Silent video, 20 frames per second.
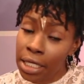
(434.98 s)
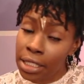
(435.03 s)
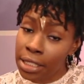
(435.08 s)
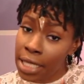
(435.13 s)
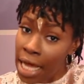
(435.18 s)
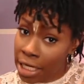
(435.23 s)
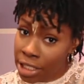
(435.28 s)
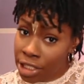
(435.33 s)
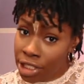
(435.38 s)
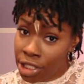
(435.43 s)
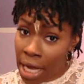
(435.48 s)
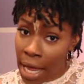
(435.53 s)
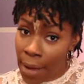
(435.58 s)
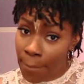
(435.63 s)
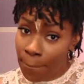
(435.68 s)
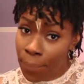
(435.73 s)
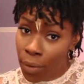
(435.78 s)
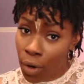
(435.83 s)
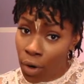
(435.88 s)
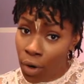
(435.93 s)
that
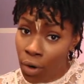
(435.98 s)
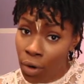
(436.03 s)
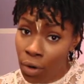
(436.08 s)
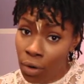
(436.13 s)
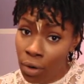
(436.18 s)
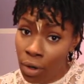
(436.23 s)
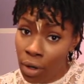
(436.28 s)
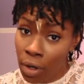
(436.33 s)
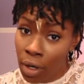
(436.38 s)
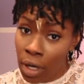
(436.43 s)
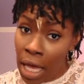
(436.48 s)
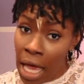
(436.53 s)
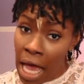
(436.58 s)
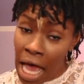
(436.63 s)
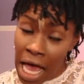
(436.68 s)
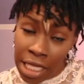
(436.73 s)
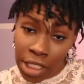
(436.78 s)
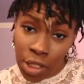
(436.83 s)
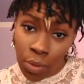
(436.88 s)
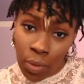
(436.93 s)
shampoo
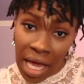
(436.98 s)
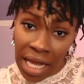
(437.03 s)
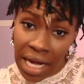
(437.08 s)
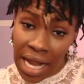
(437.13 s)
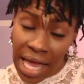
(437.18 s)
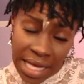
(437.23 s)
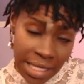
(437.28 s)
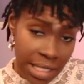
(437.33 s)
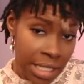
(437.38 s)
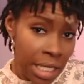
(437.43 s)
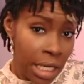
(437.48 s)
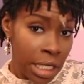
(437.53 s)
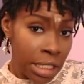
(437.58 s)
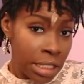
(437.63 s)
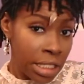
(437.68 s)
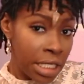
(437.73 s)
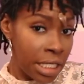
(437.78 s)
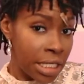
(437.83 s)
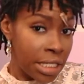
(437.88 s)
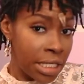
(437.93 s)
as well as
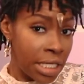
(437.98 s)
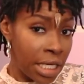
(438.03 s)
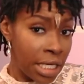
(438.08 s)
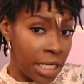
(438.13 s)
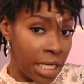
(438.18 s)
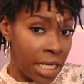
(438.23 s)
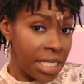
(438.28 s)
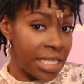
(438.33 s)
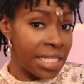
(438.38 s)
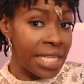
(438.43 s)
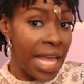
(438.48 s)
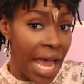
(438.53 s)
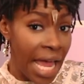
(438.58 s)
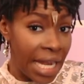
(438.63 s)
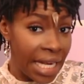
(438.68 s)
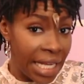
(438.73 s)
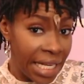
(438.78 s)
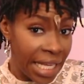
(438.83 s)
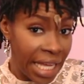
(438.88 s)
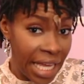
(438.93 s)
the
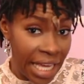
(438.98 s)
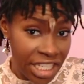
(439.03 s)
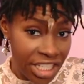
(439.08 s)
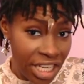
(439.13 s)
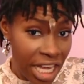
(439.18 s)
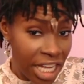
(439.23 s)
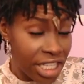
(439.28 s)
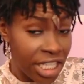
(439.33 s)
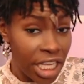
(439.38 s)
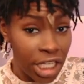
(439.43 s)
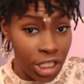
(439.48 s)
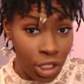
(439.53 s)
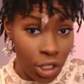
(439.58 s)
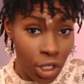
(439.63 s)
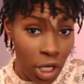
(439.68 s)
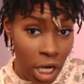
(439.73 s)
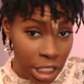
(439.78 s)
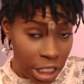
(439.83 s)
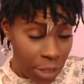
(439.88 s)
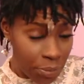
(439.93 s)
styling agents that you're
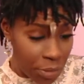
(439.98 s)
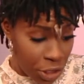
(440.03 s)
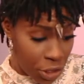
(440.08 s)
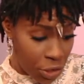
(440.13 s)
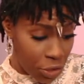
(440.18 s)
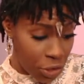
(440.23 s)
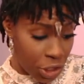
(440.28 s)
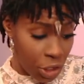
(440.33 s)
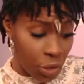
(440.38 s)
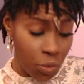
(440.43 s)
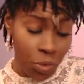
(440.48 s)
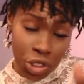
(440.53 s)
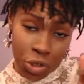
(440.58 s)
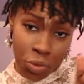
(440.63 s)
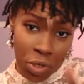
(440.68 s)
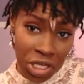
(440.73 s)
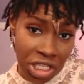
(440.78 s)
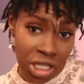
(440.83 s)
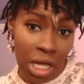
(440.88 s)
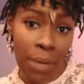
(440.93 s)
going to be using, which
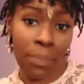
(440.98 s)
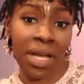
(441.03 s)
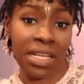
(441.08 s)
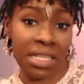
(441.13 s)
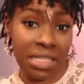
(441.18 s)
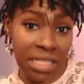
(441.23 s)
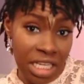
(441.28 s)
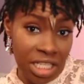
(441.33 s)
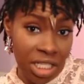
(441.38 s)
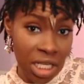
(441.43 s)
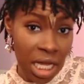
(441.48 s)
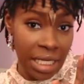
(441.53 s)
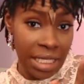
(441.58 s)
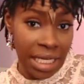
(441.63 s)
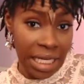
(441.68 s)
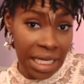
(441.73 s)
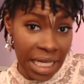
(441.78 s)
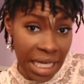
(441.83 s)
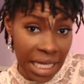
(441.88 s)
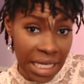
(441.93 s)
was number 6 on
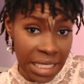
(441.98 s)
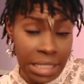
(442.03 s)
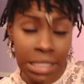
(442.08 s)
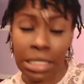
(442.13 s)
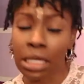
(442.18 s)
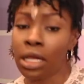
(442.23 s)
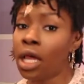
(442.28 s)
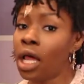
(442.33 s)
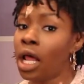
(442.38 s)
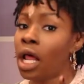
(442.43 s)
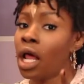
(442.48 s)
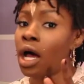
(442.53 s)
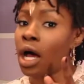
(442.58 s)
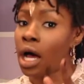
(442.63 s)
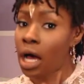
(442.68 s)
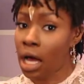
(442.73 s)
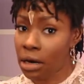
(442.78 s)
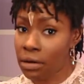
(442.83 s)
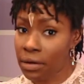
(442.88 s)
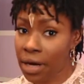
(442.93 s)
the list,
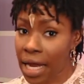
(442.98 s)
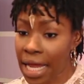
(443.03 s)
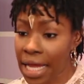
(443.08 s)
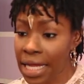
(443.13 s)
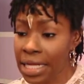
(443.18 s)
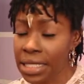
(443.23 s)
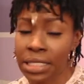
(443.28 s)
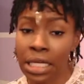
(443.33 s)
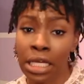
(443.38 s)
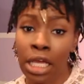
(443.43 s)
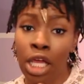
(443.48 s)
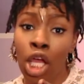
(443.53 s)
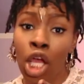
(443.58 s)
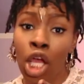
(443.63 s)
alright,